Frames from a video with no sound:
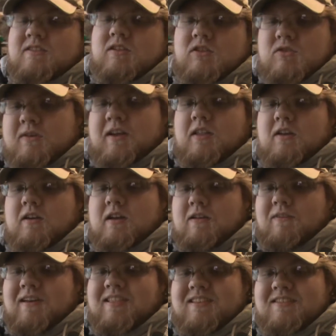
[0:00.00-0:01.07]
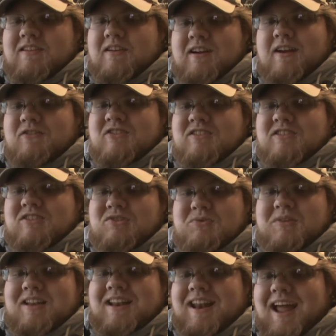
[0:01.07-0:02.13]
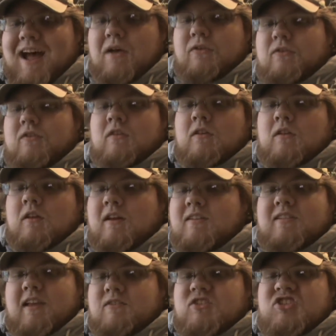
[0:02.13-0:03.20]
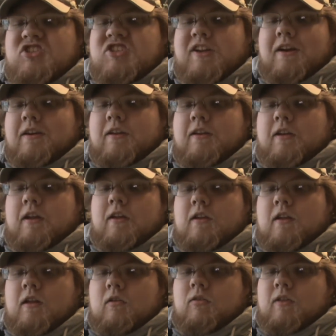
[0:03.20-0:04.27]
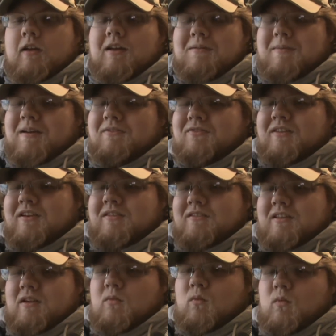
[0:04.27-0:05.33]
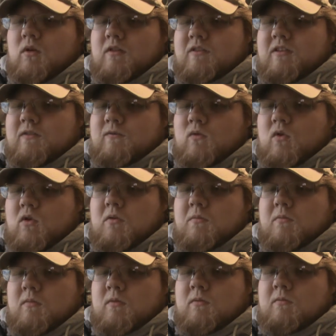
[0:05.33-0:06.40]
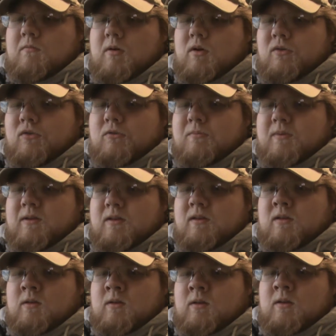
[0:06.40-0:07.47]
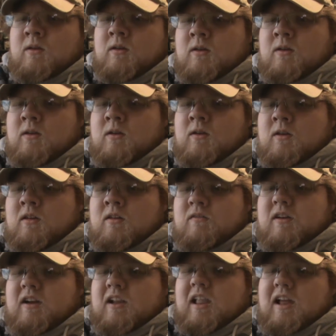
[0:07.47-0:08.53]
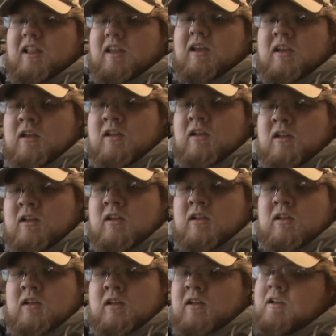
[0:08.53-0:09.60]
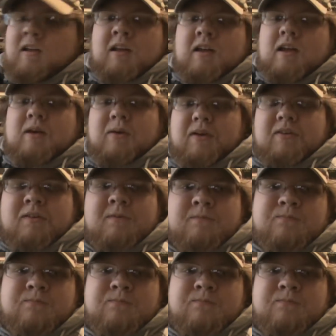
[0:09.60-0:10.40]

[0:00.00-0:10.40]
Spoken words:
in the trailer, and I've had this theory ever since this was announced. I just haven't shared it yet, I don't think. I may have said it once in a forum post, but very lightly. Anyways.